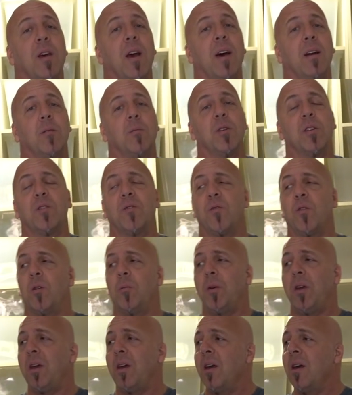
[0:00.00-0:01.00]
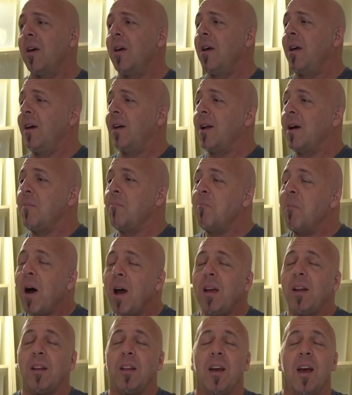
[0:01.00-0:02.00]
animals for me. And I
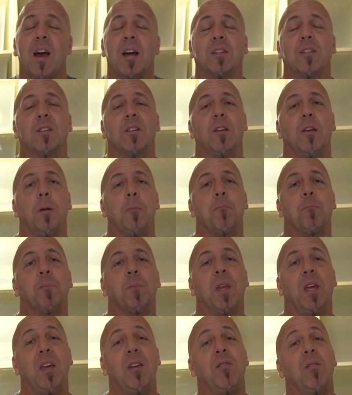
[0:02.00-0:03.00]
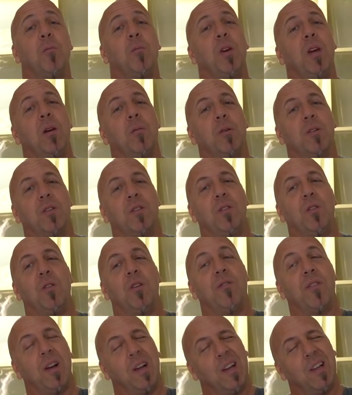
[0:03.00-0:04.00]
might actually even be able to,
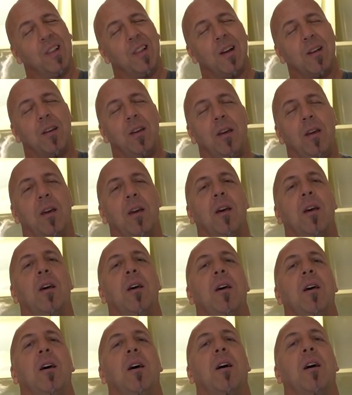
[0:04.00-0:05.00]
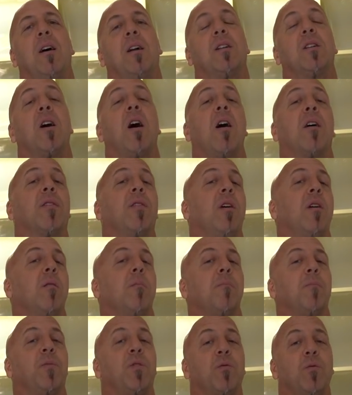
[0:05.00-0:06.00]
if I get lucky, talk
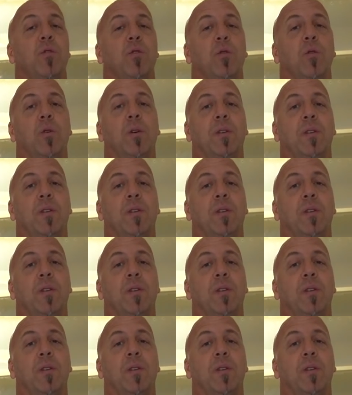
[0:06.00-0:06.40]
them through